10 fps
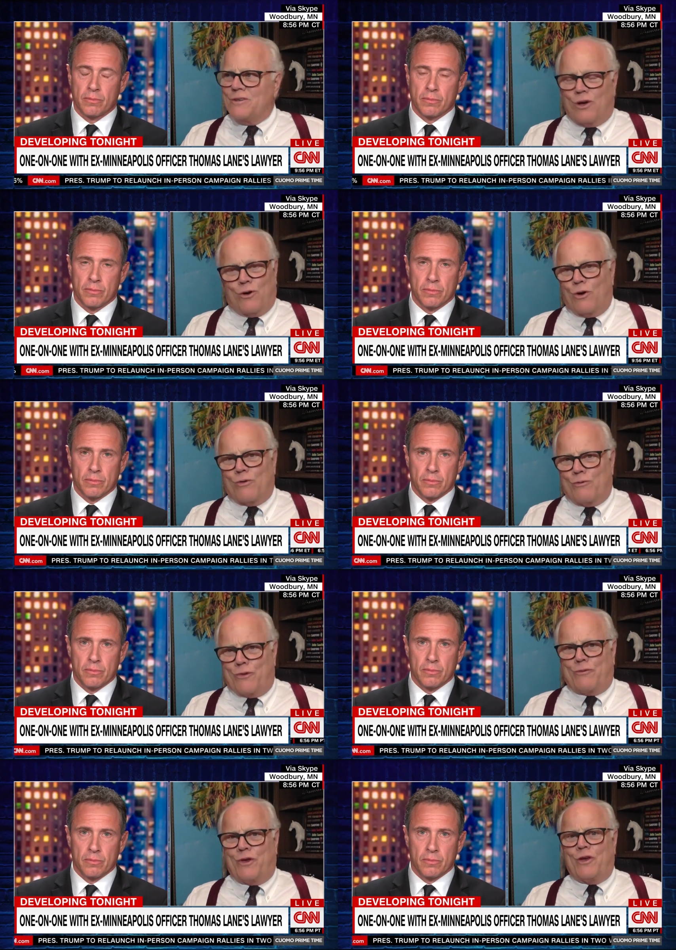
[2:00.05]
Speaker 1: over
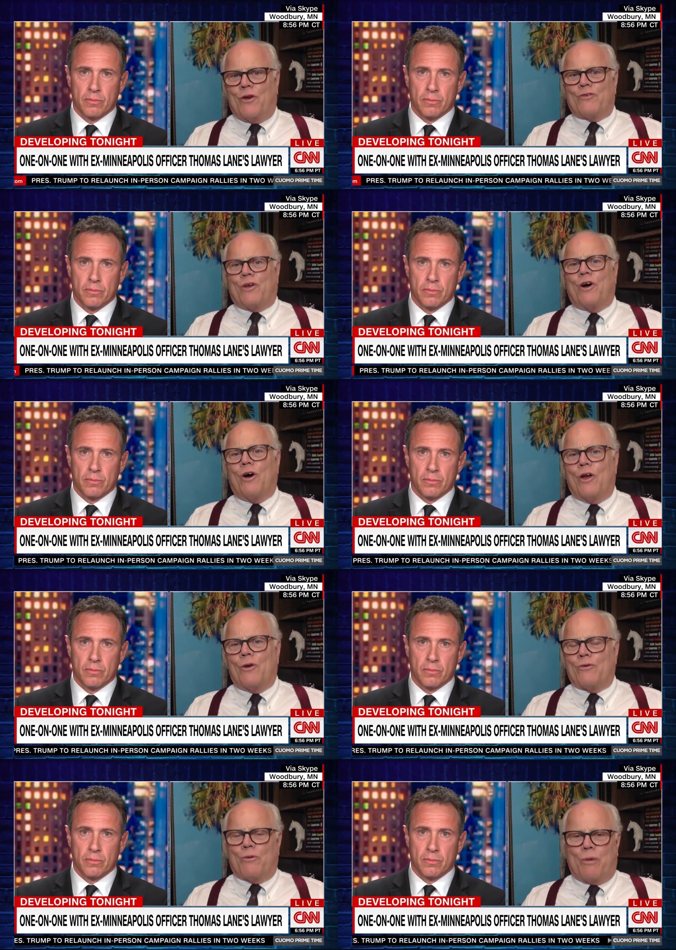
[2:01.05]
50 years ago, and it
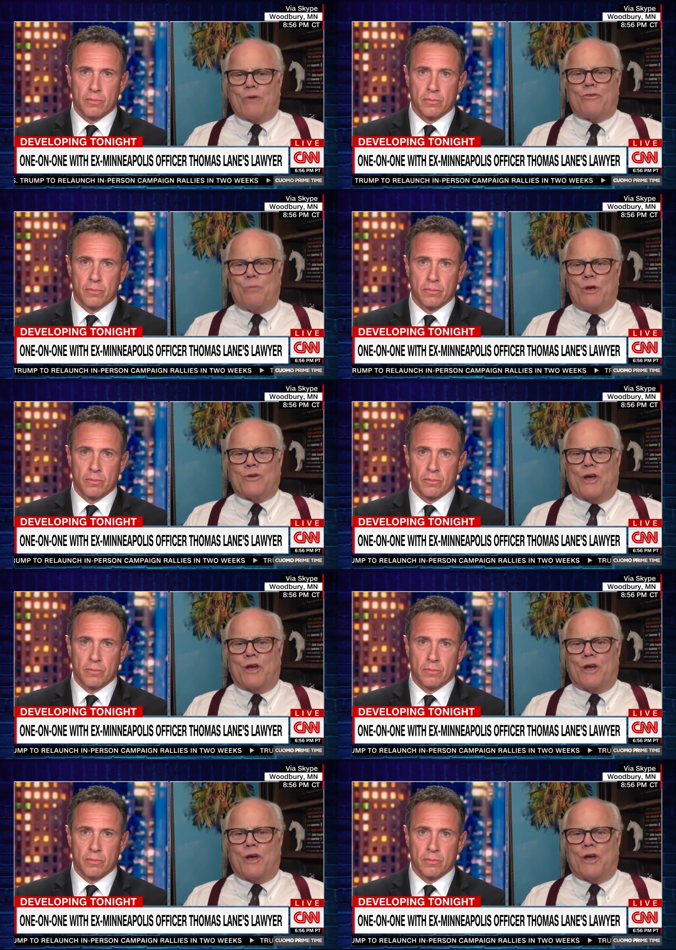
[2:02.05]
was the best speech I